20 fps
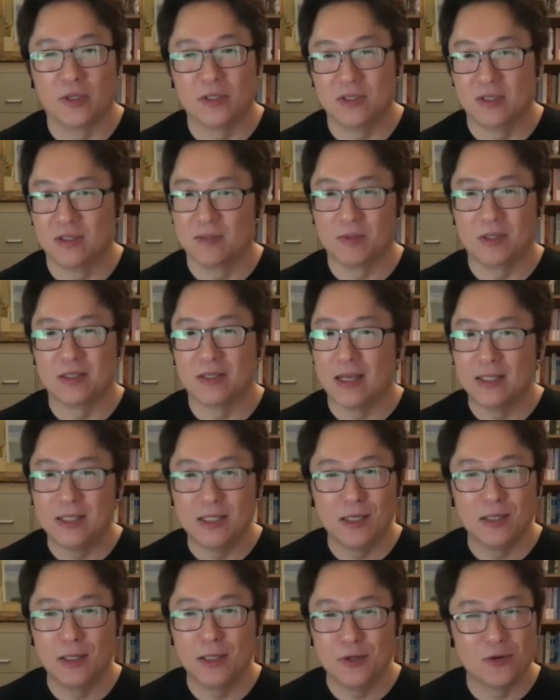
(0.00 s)
for instance, because
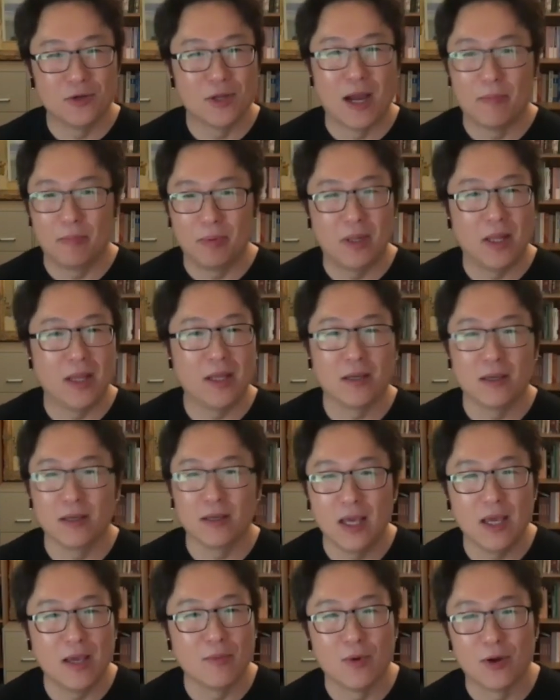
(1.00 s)
ideally you're not playing
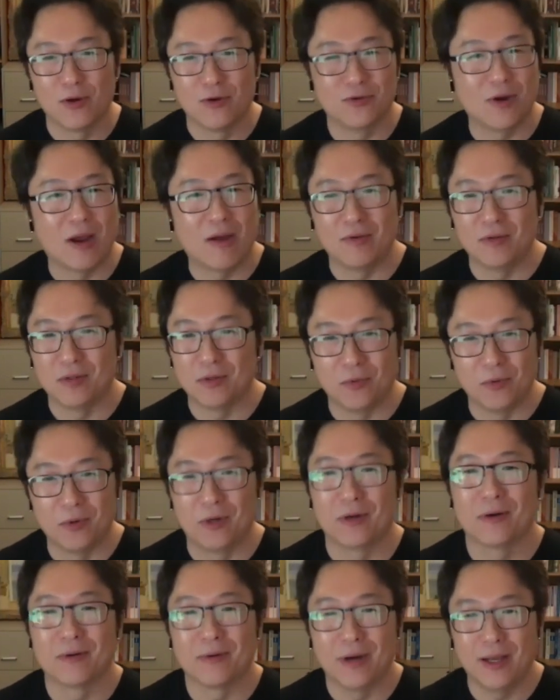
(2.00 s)
a game while you're driving to work,